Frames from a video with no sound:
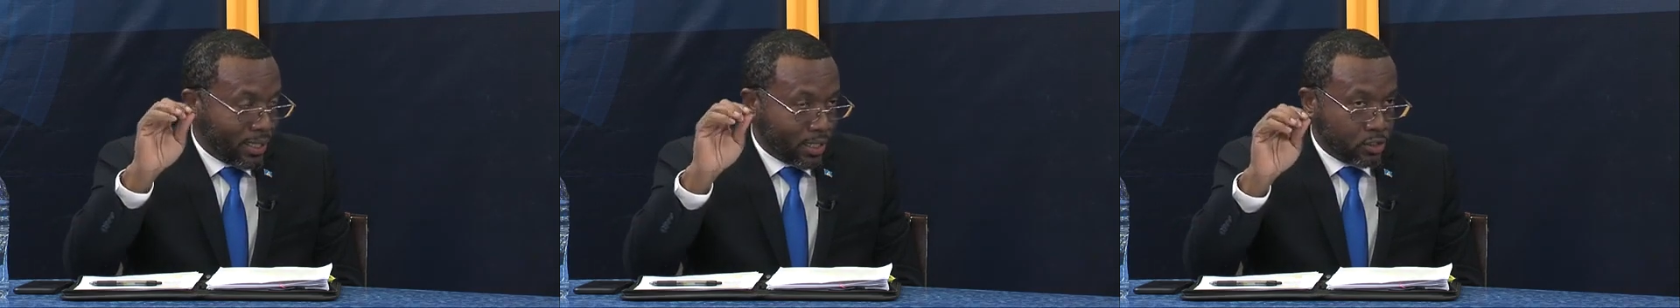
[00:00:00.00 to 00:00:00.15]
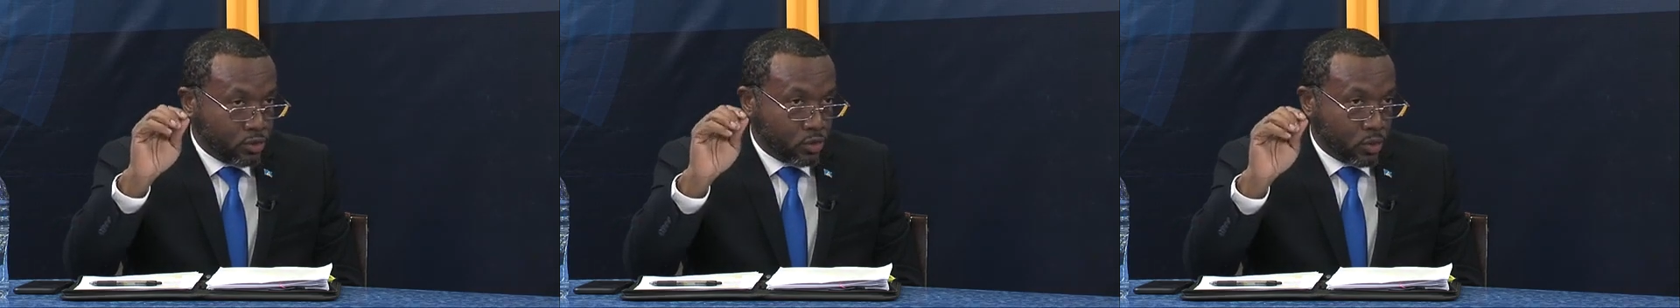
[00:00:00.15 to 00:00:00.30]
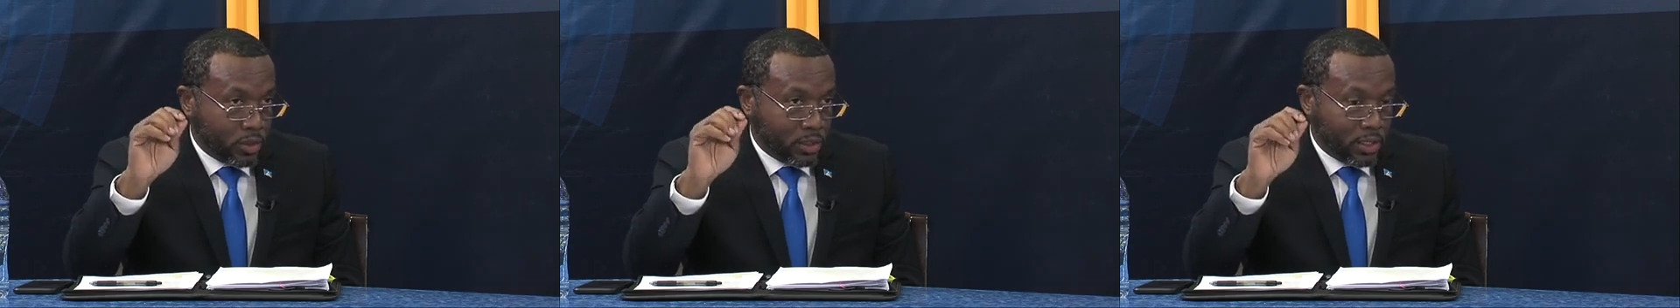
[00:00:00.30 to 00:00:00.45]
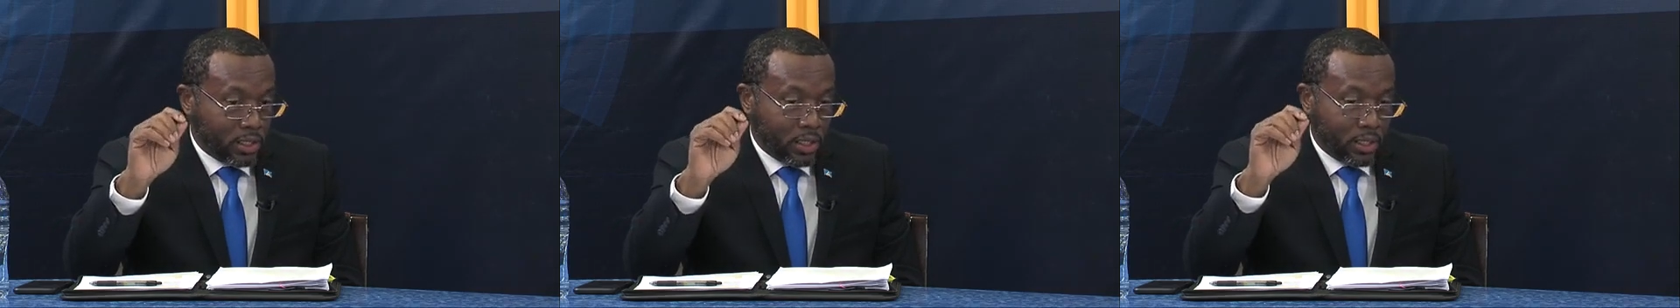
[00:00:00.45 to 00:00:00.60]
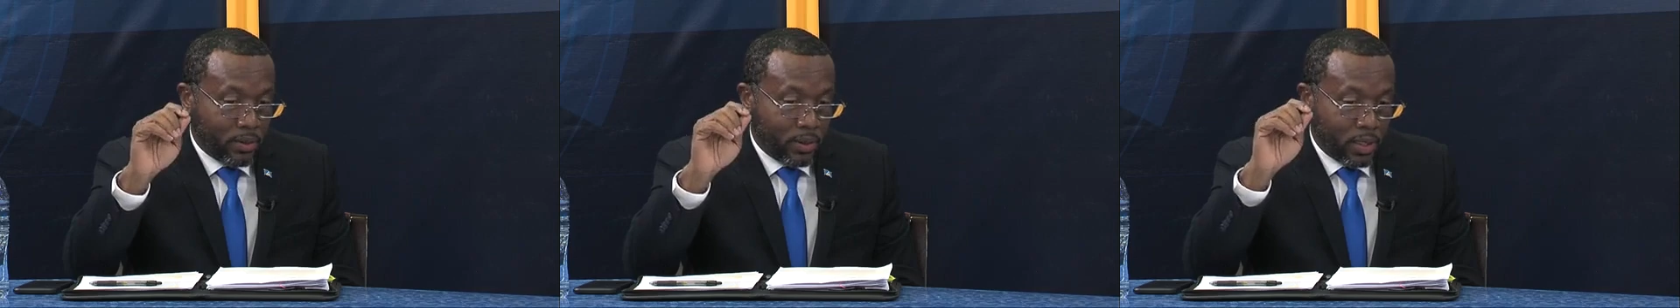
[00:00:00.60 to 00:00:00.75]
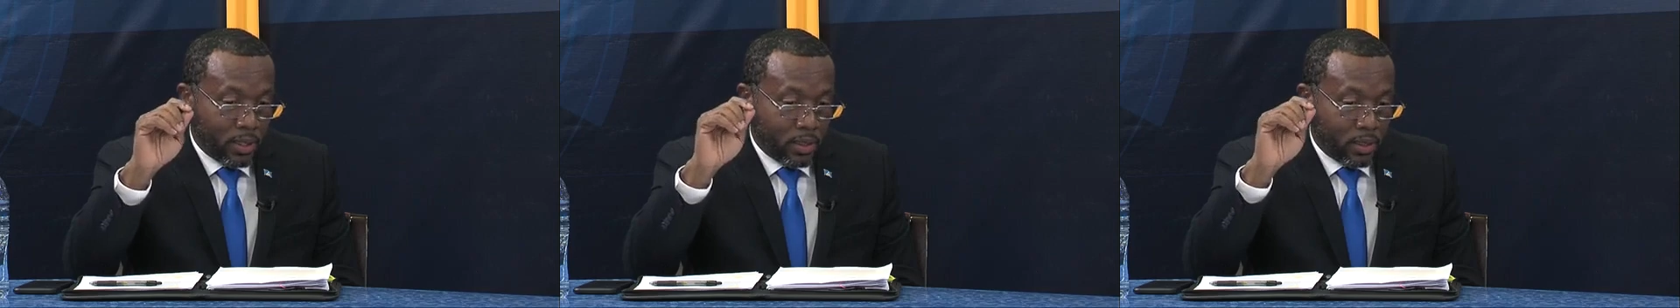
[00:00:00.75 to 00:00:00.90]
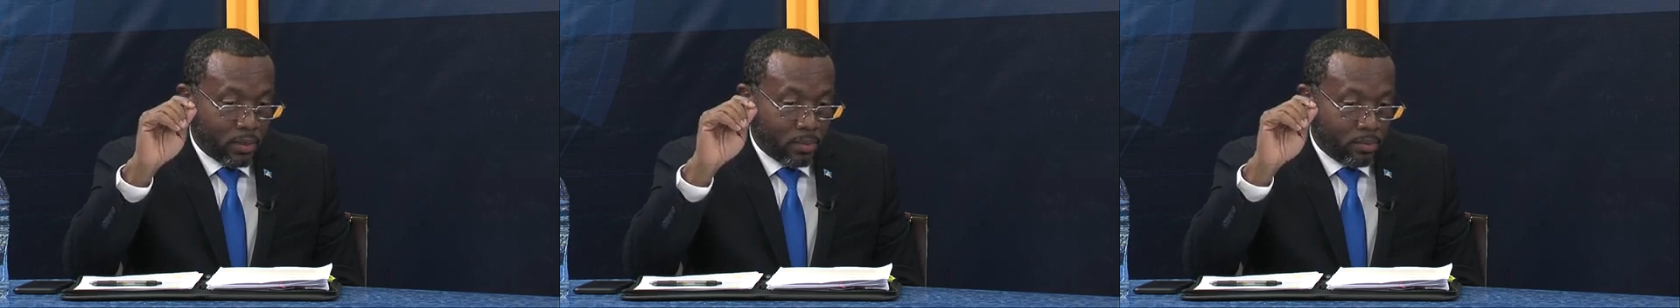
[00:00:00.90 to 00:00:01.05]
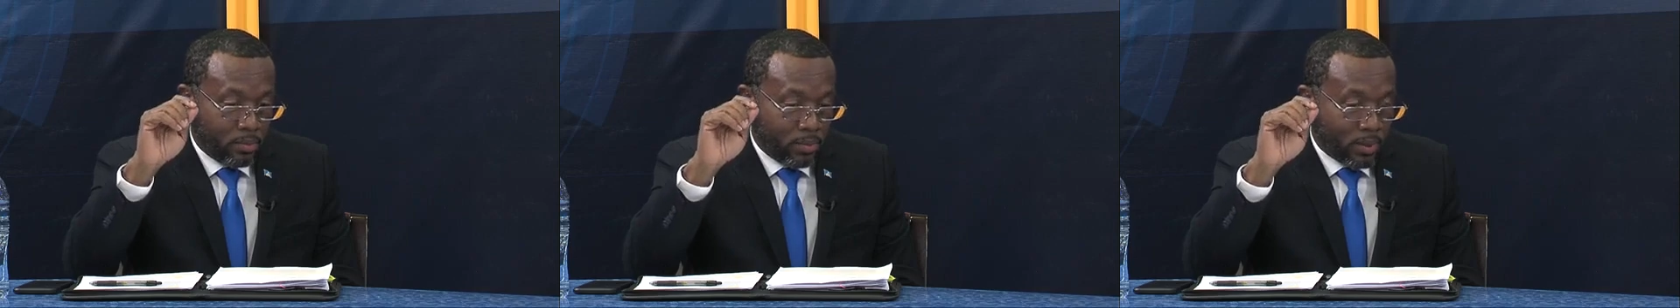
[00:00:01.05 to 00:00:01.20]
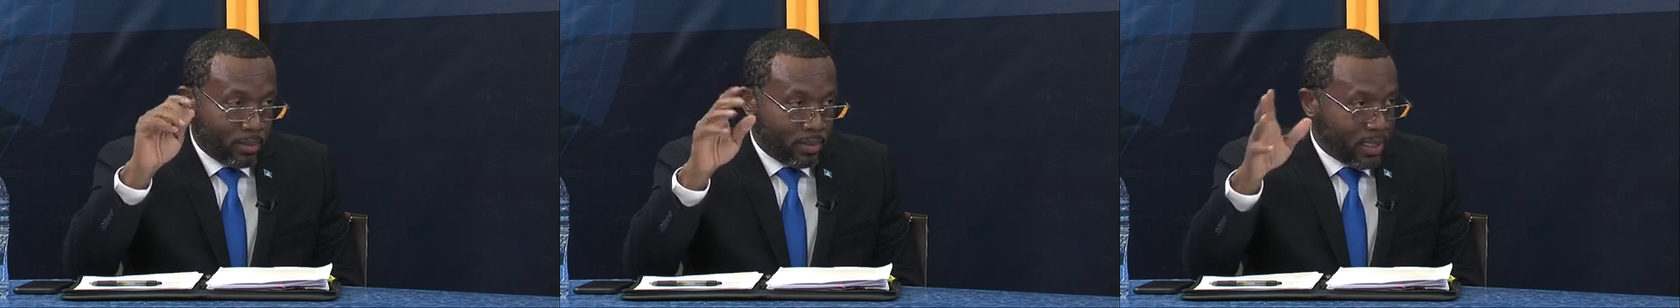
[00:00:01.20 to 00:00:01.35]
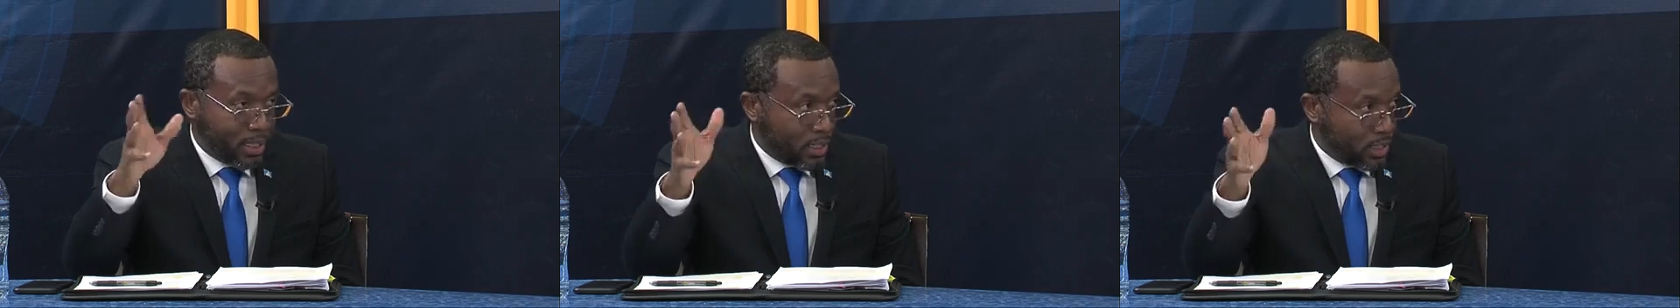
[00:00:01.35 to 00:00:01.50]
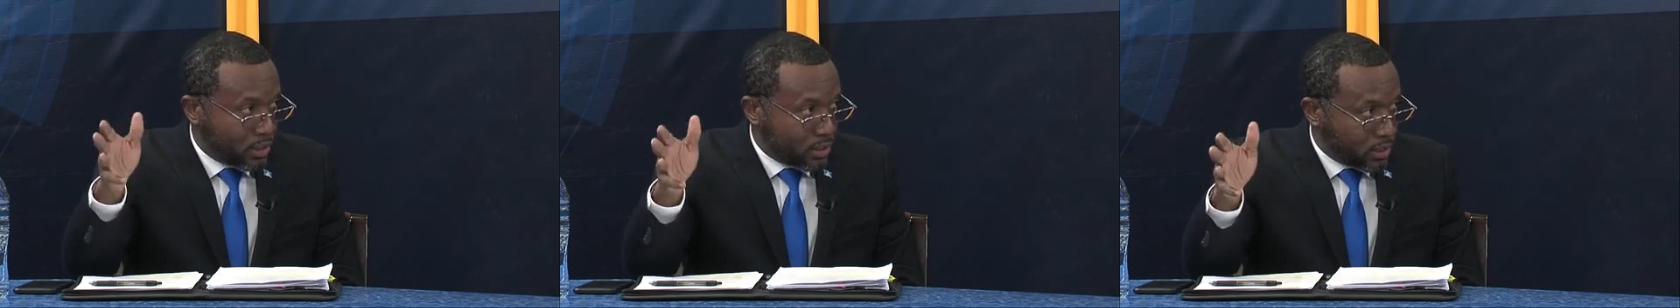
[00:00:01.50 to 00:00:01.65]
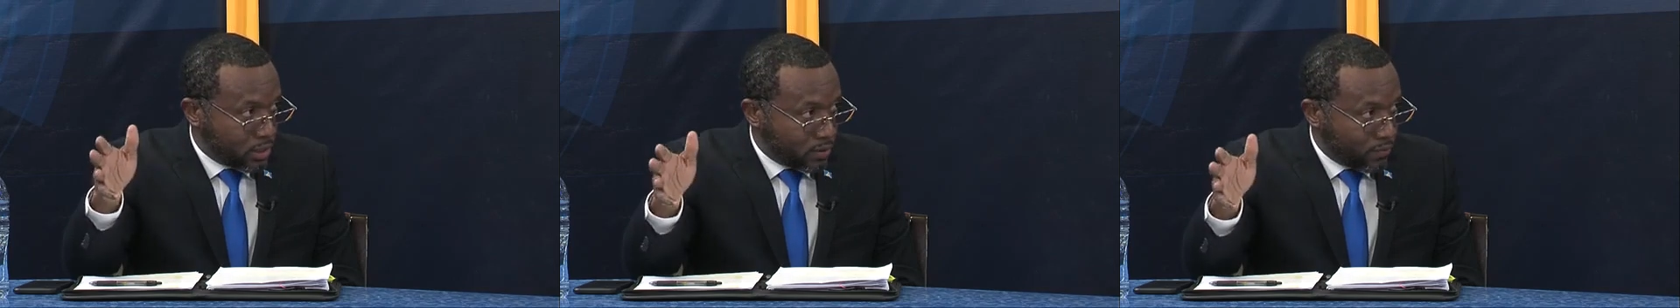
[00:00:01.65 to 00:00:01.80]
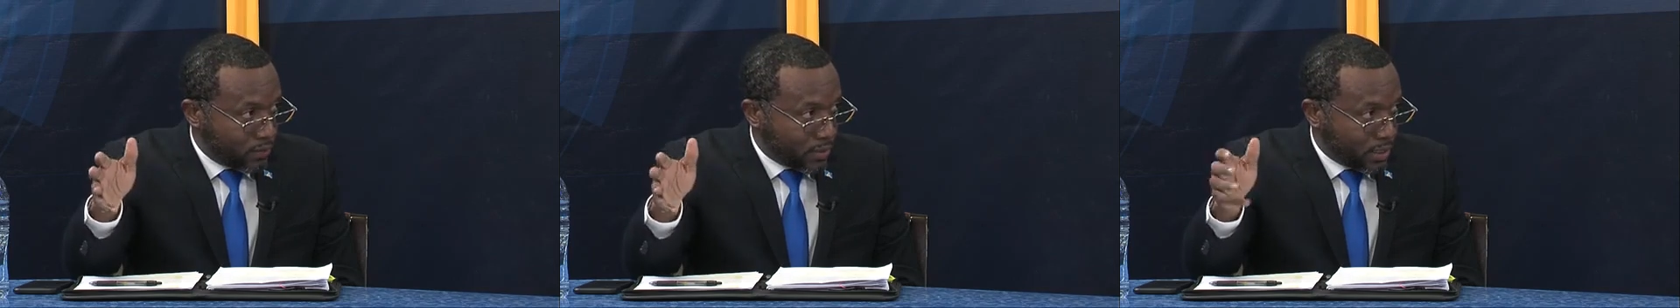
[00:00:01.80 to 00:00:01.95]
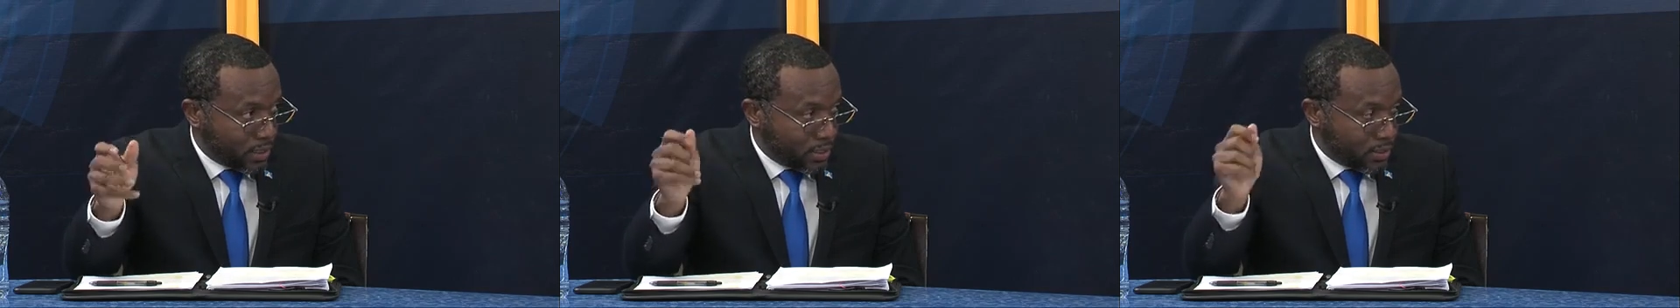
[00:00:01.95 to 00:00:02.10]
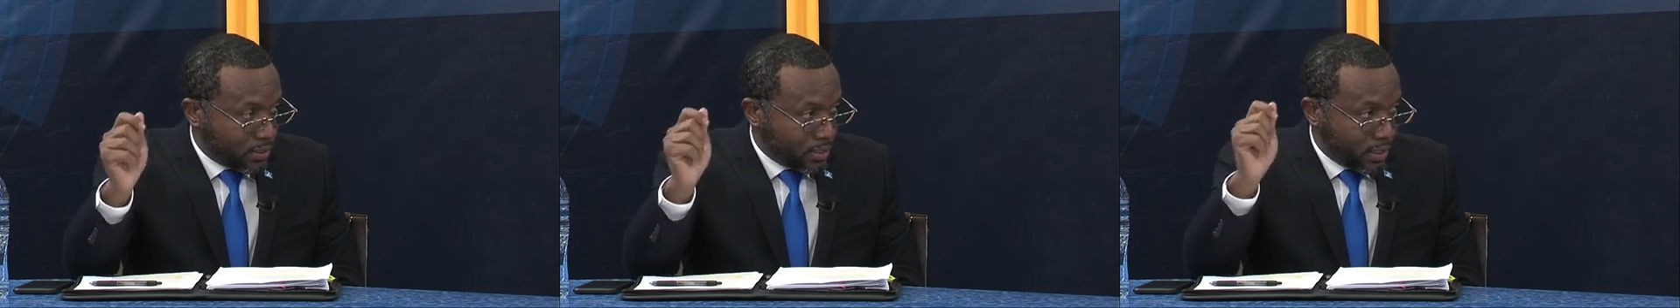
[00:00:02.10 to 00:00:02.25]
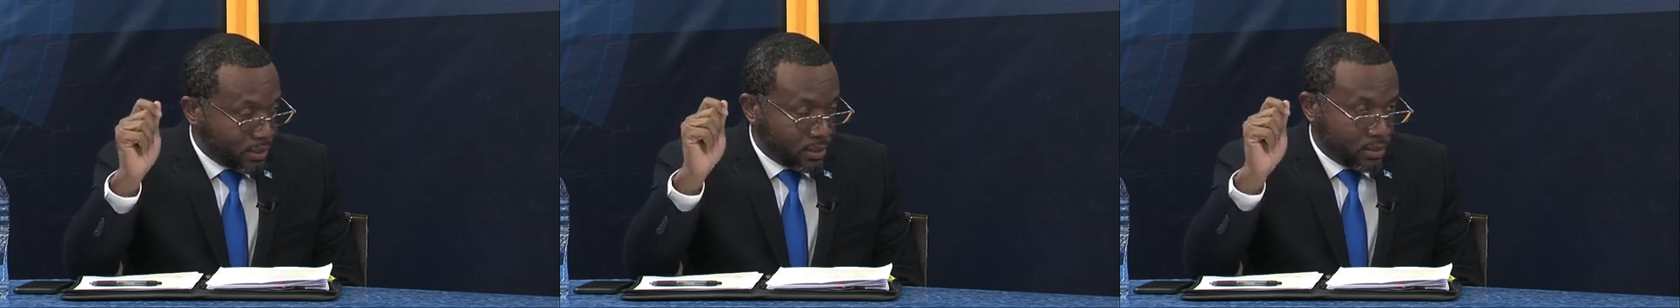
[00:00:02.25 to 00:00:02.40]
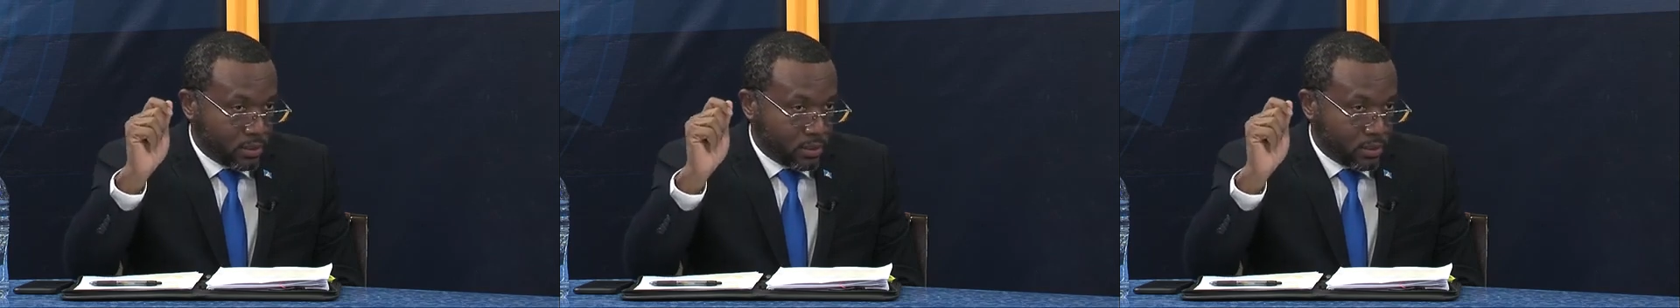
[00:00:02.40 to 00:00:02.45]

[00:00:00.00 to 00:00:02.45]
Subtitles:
extraordinary publication of the Gazette,